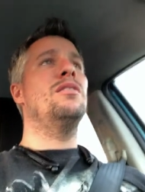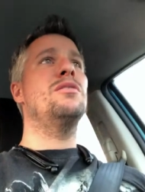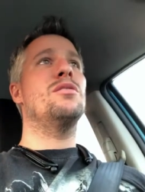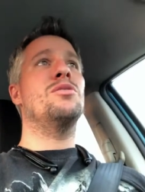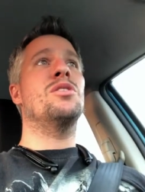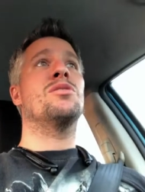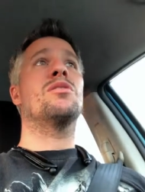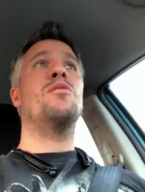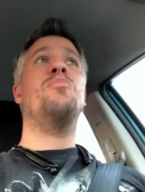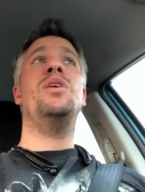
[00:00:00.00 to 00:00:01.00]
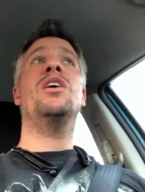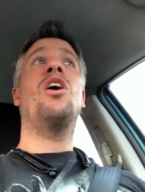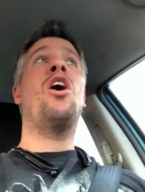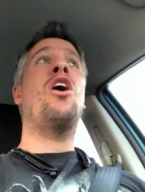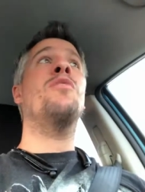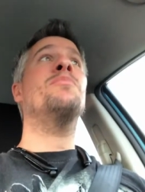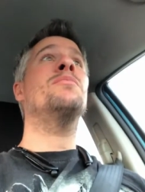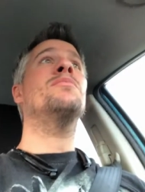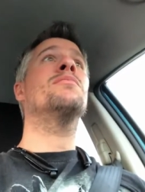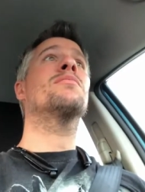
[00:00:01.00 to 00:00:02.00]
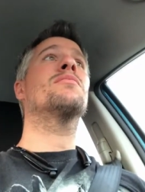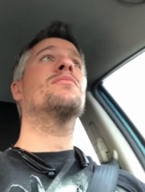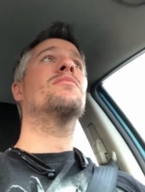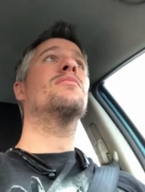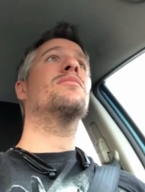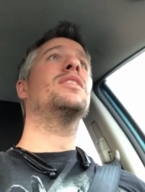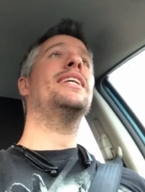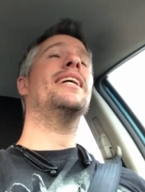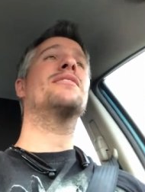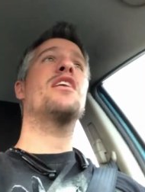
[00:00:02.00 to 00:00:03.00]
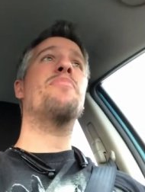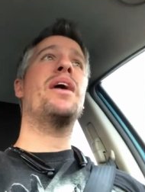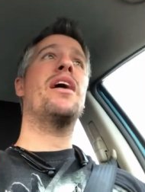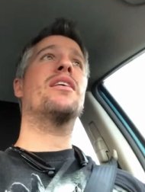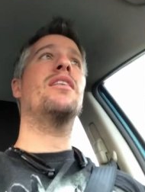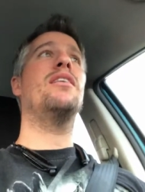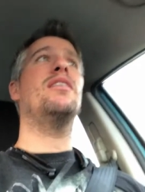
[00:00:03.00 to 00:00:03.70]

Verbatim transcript: so just be calm, take a step back,